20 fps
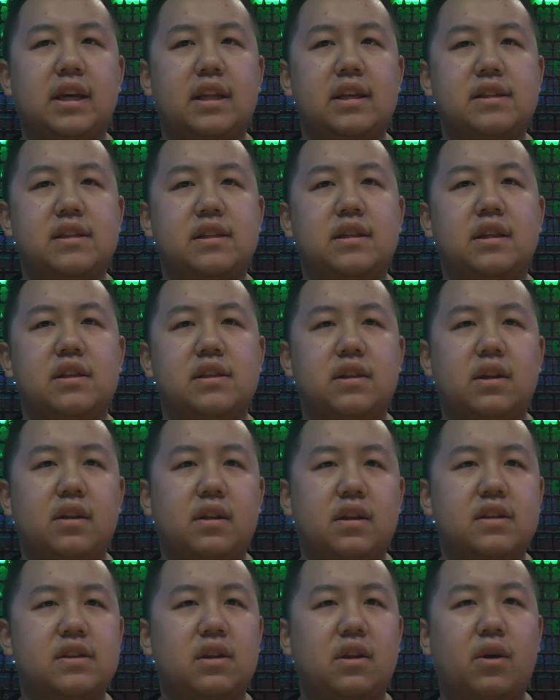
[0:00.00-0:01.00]
Yeah, there's
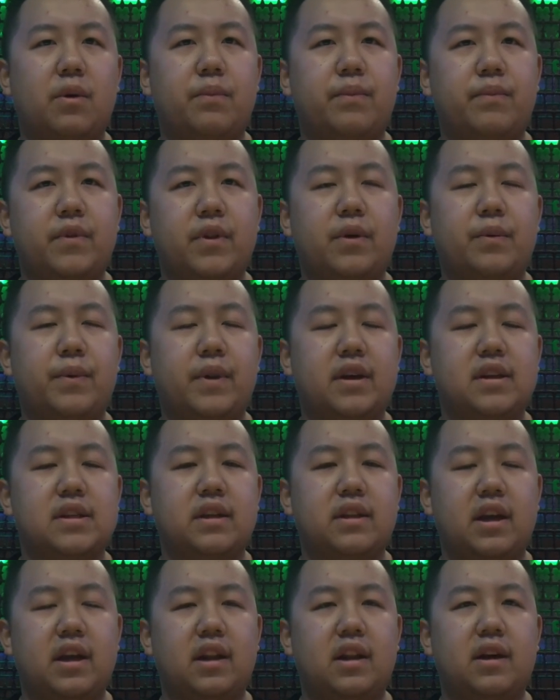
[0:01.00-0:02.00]
a lot of players
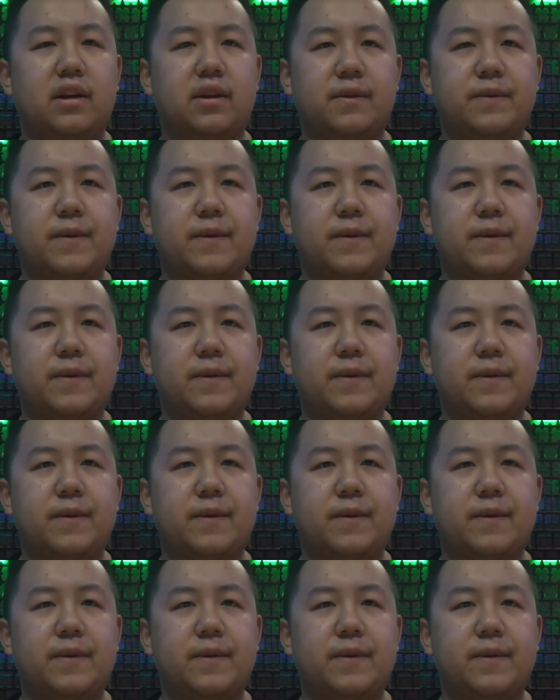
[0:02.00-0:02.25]
out there.